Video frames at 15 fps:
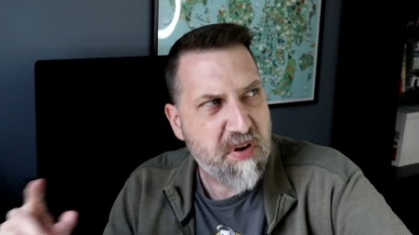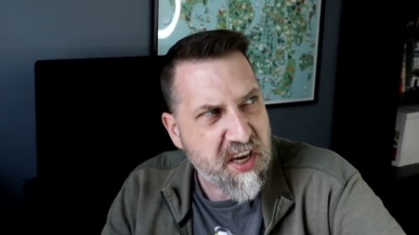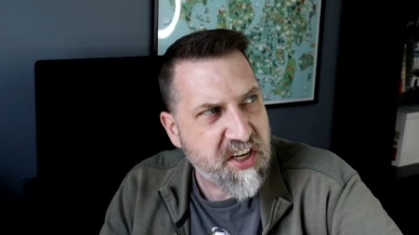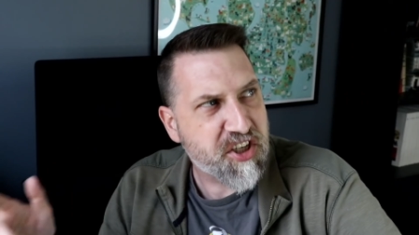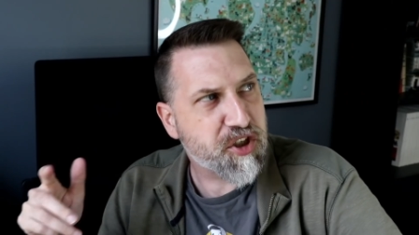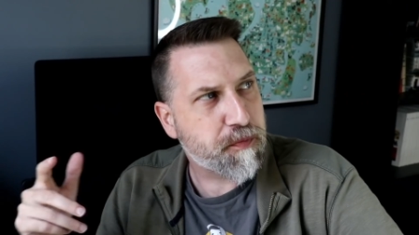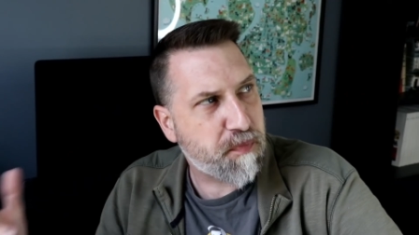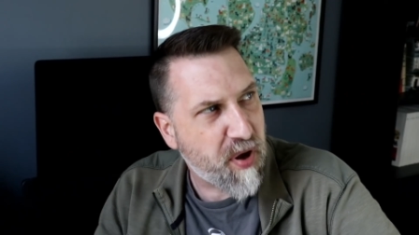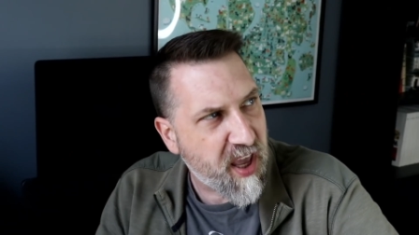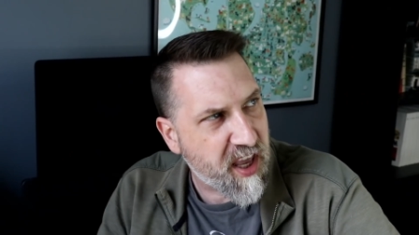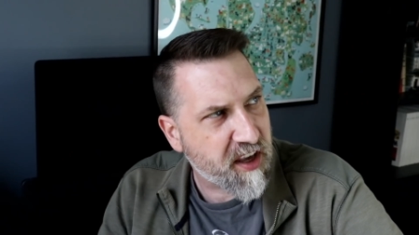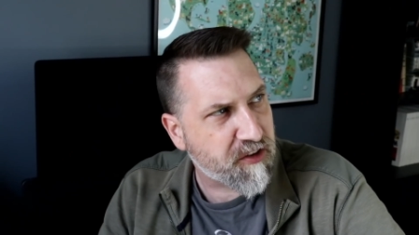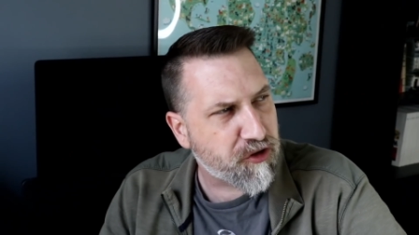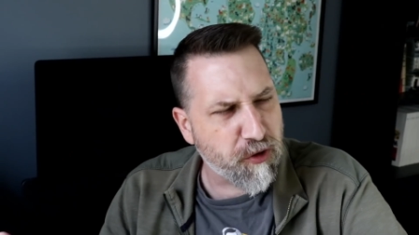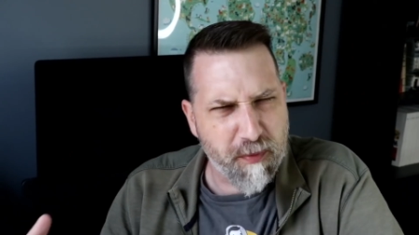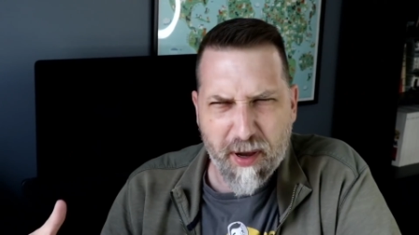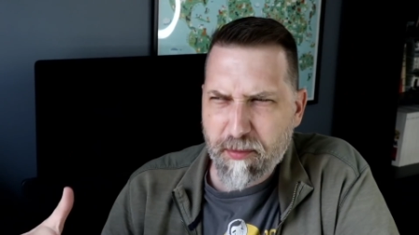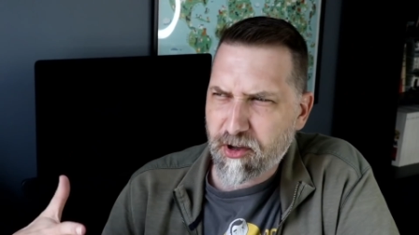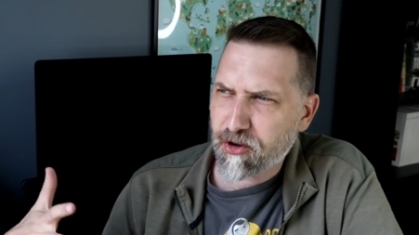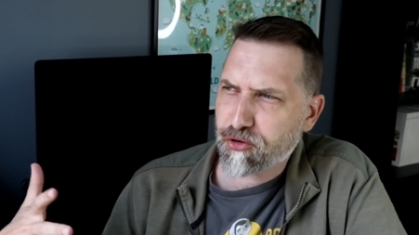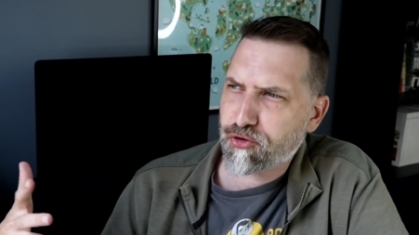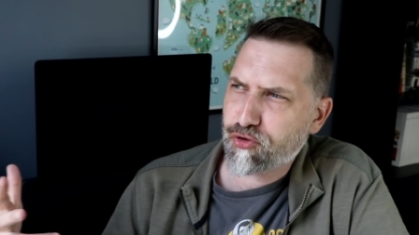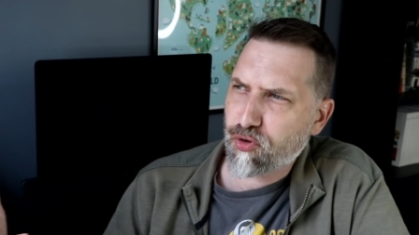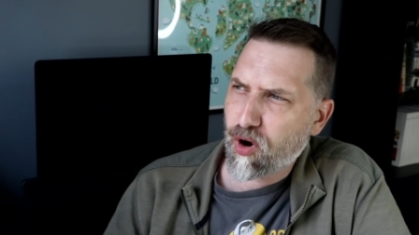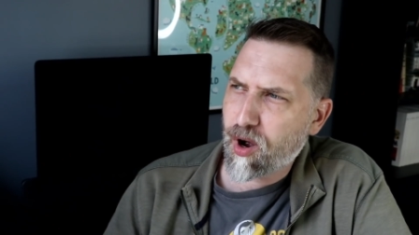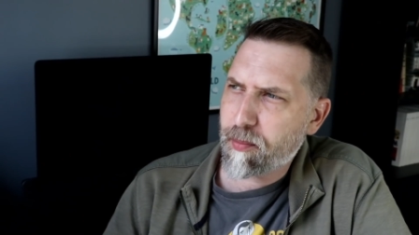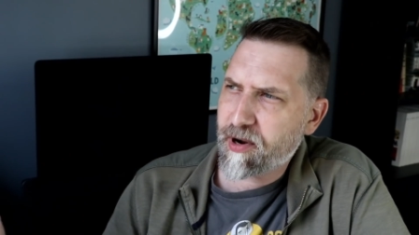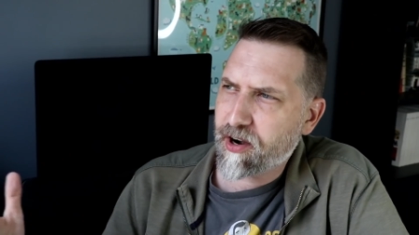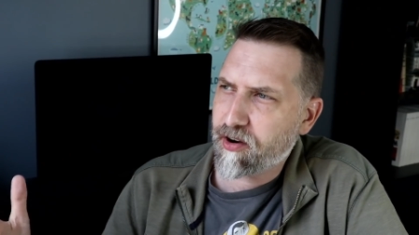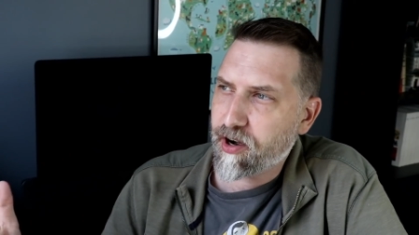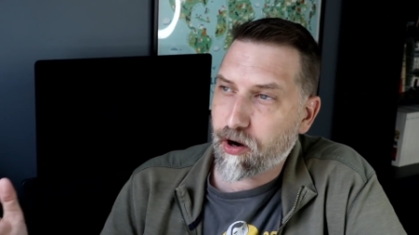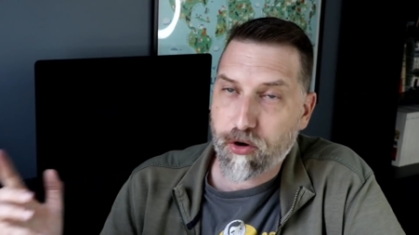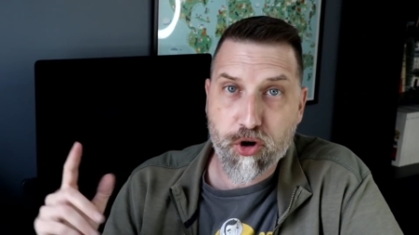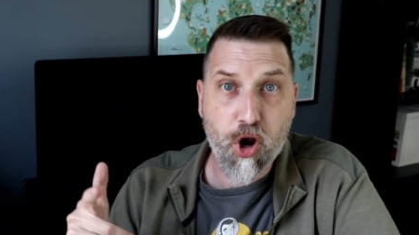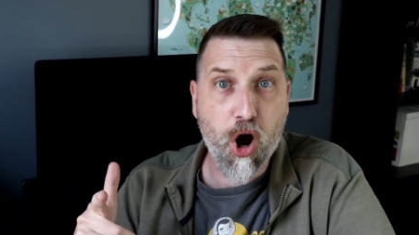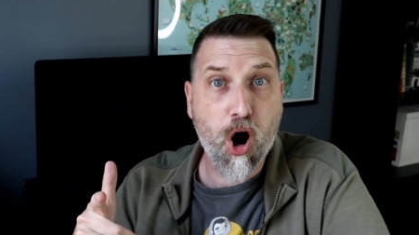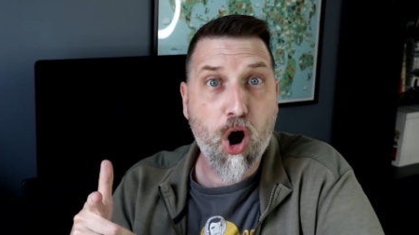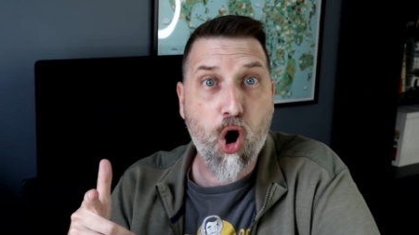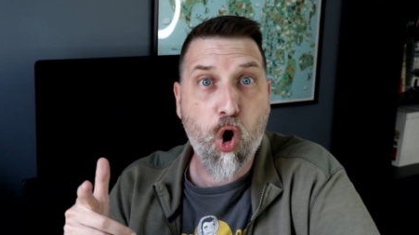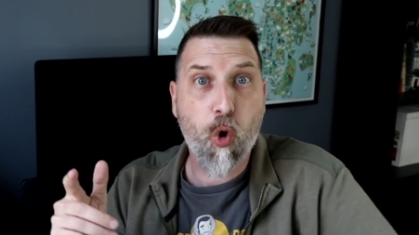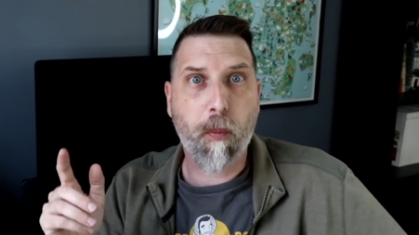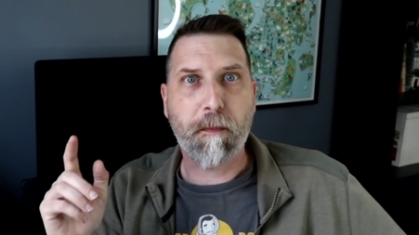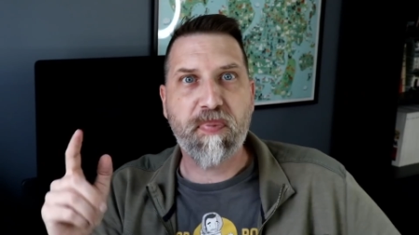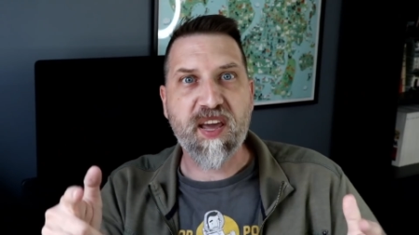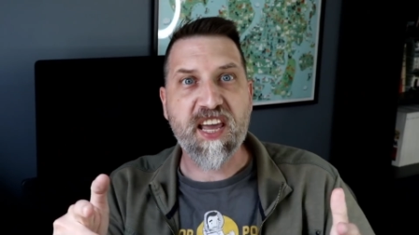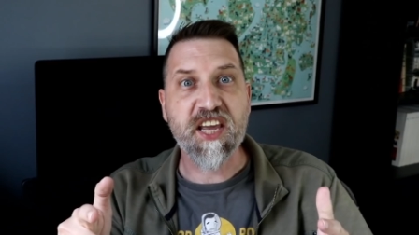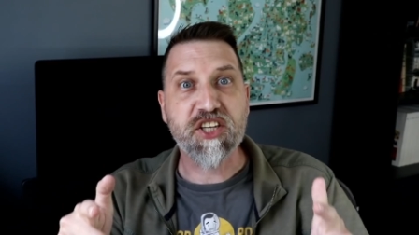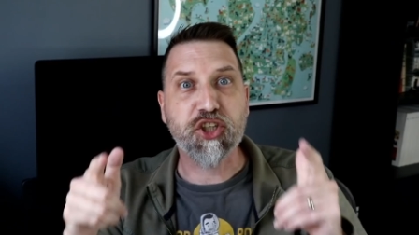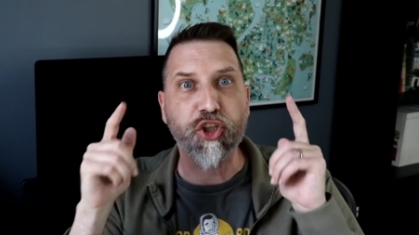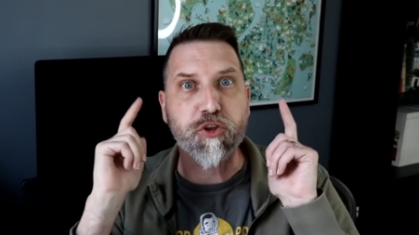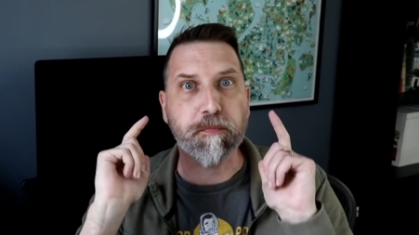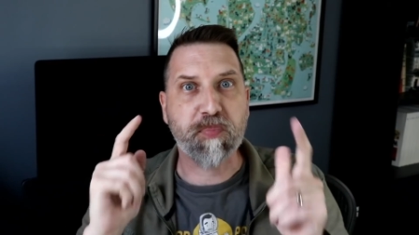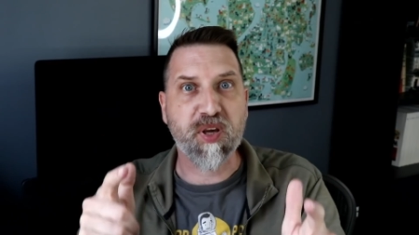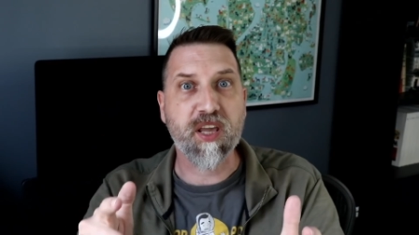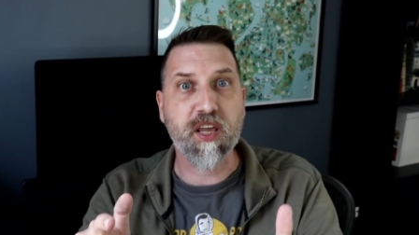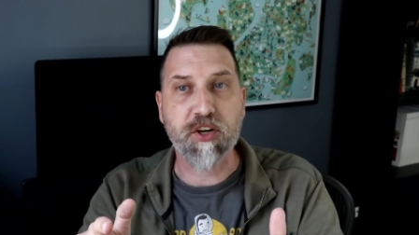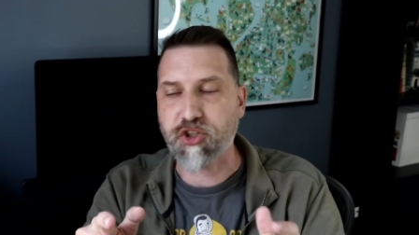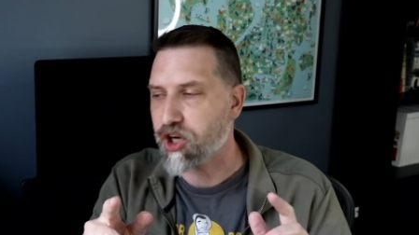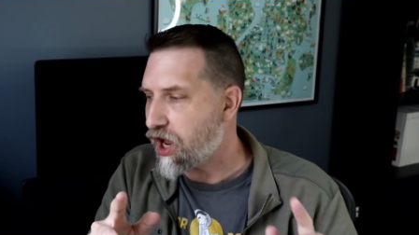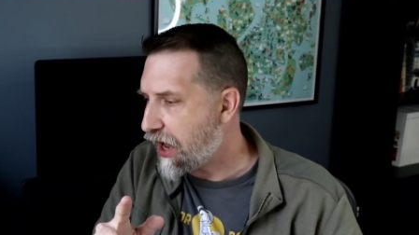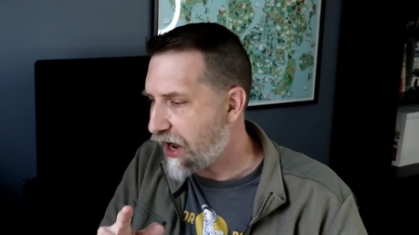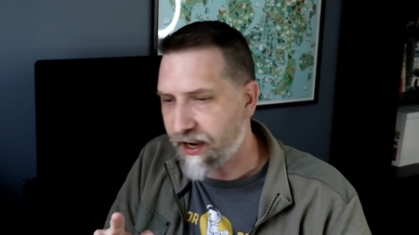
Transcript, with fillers: Peach is pink, so maybe a strawberry or no, Peach is Peach.